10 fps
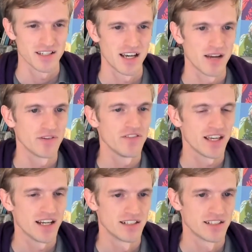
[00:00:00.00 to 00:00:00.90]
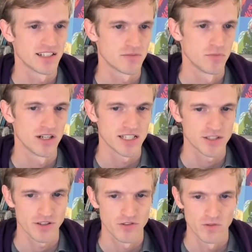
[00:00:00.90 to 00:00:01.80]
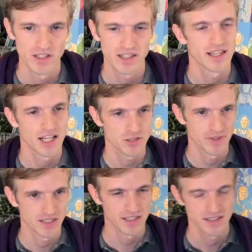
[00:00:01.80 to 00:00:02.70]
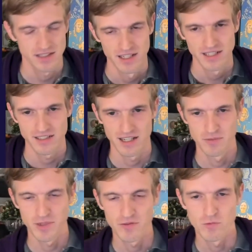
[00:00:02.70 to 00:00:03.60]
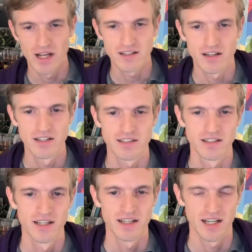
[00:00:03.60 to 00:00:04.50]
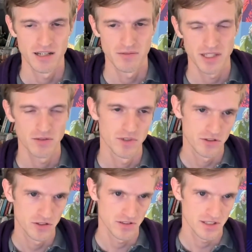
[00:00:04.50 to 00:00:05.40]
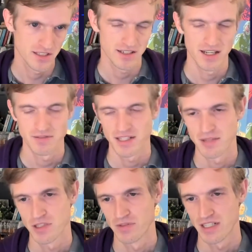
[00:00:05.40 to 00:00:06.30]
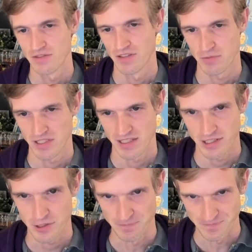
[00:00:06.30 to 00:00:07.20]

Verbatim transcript: Uh, everything else is more or less straightforward. Attachments is, is a little bit of a wild card, uh, but I want to gl glimpse over this for this presentation.